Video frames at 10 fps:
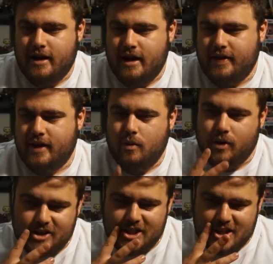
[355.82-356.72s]
I think I'll
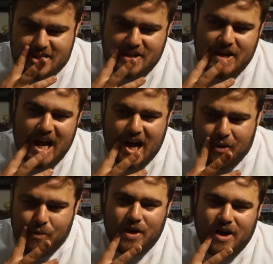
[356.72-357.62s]
watch it
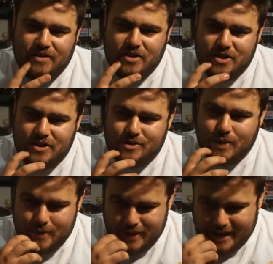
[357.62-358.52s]
one afternoon this
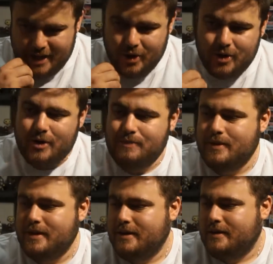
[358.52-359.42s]
week when I get home.
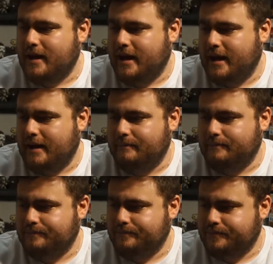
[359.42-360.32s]

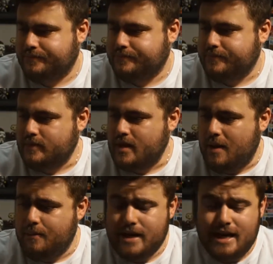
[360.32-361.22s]

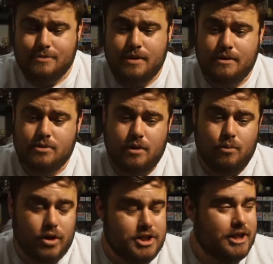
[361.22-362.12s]
But yeah, that's pretty much what
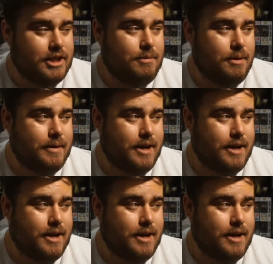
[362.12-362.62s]
I'm watching at the moment,